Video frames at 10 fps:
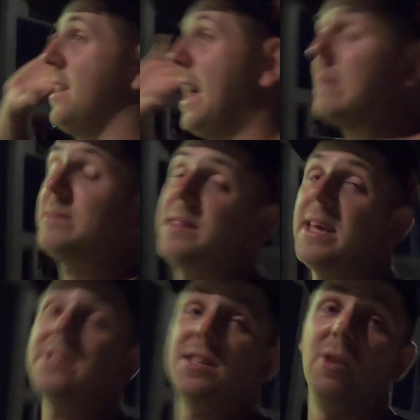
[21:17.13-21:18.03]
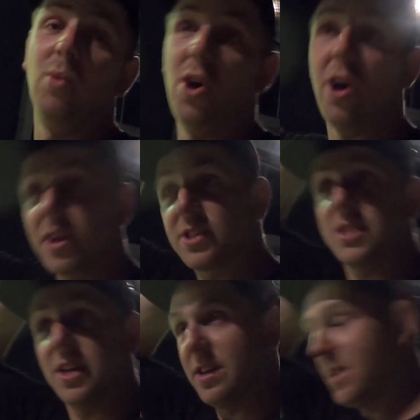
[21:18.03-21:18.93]
Heaps of things in the
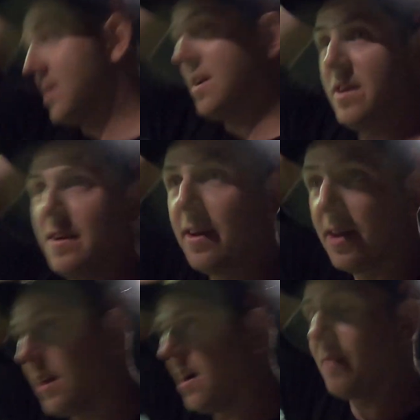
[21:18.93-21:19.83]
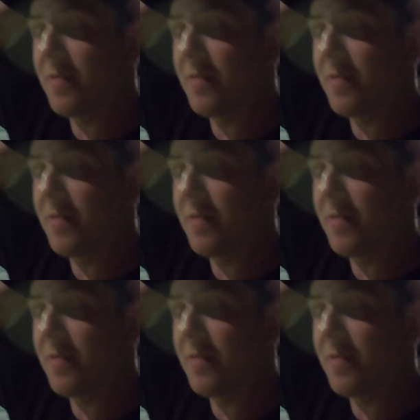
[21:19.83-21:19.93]
works. I'm